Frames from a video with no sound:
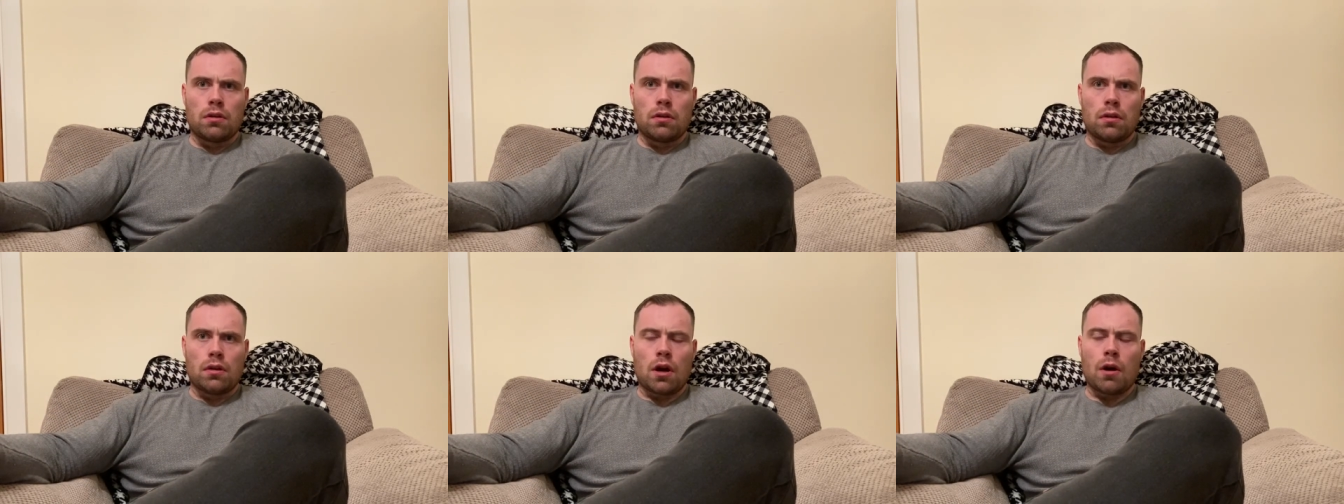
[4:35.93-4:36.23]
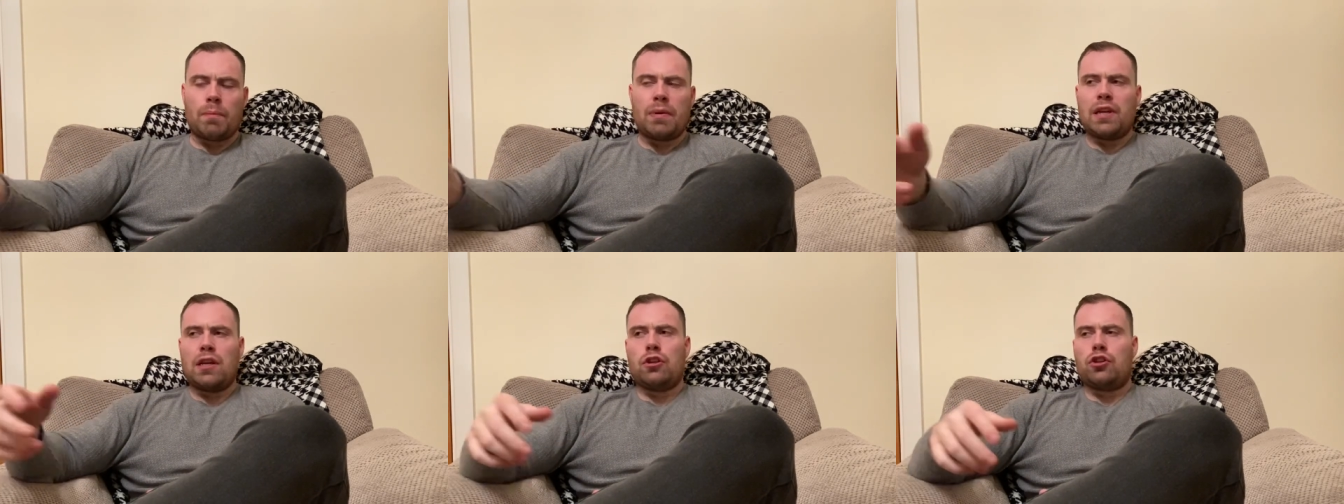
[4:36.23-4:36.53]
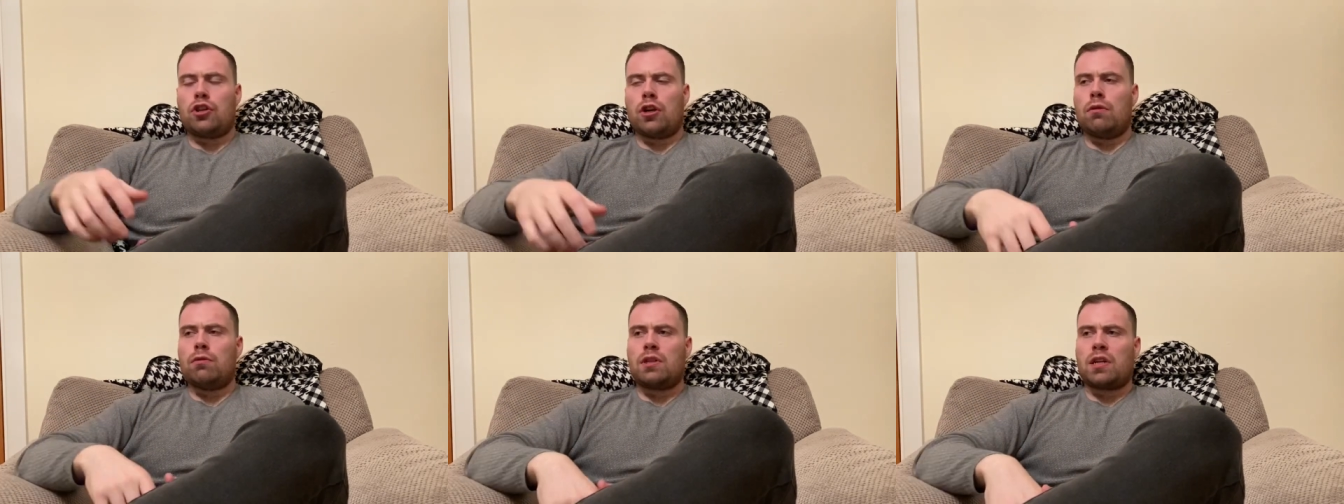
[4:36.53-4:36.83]
Oh, Billy
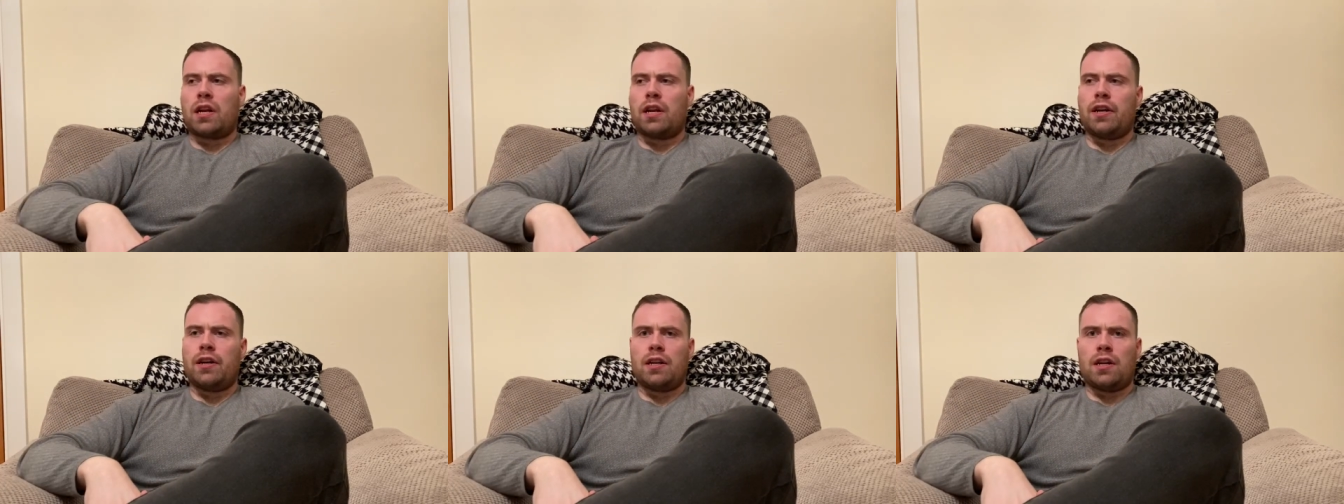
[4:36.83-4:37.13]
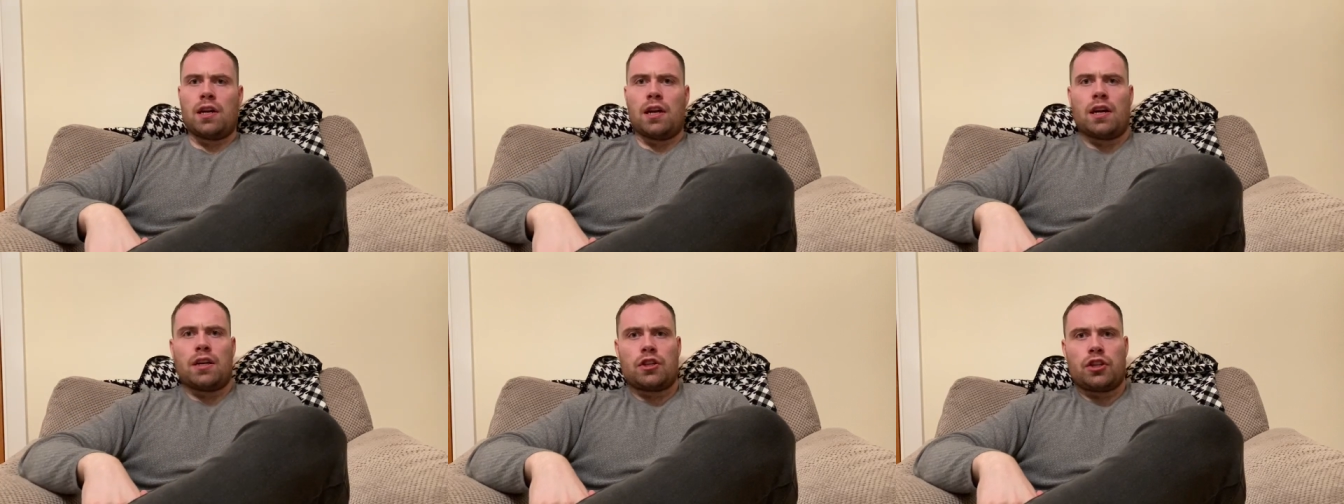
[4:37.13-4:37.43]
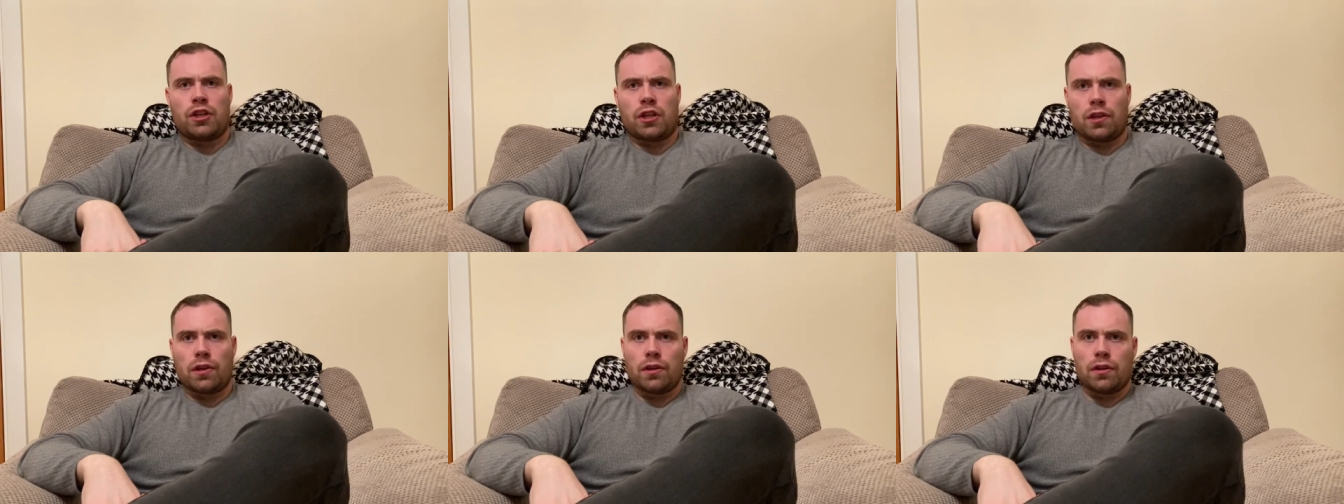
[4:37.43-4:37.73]
Joe is clearly not a
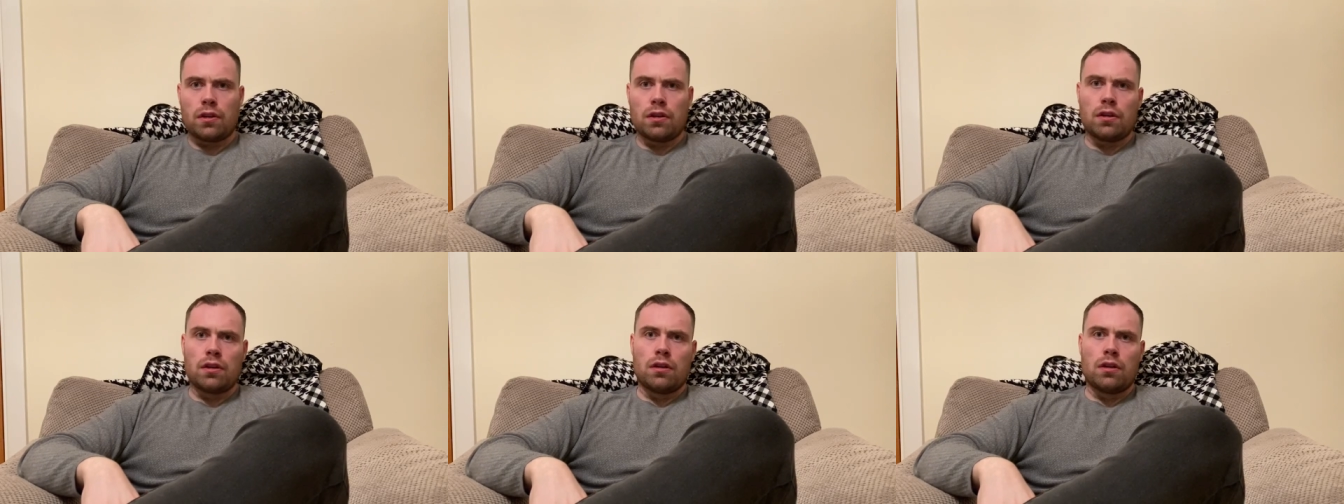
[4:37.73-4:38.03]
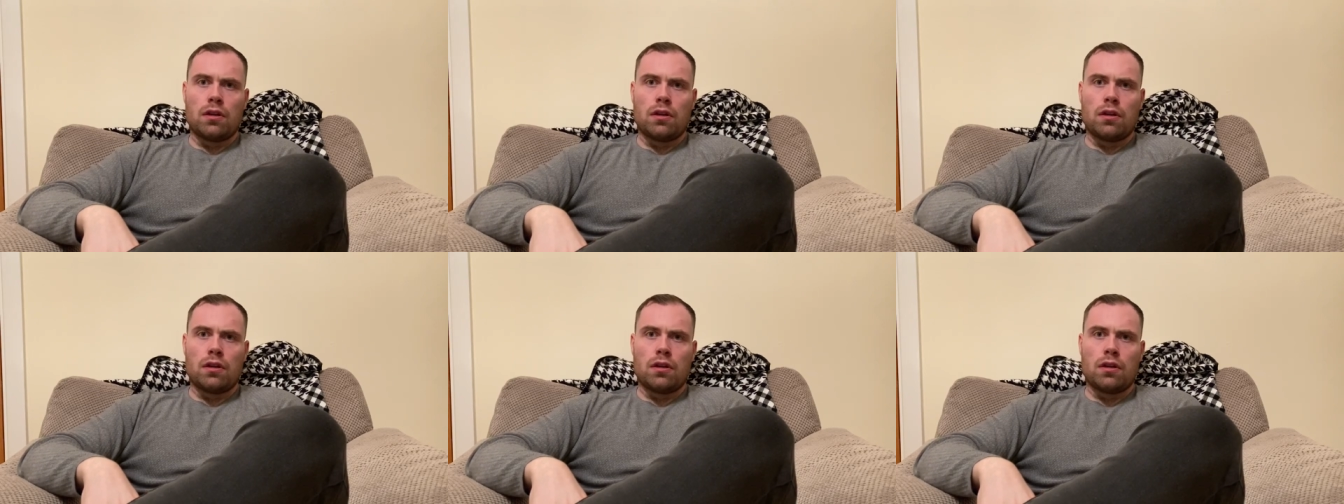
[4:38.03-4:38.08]
cheater.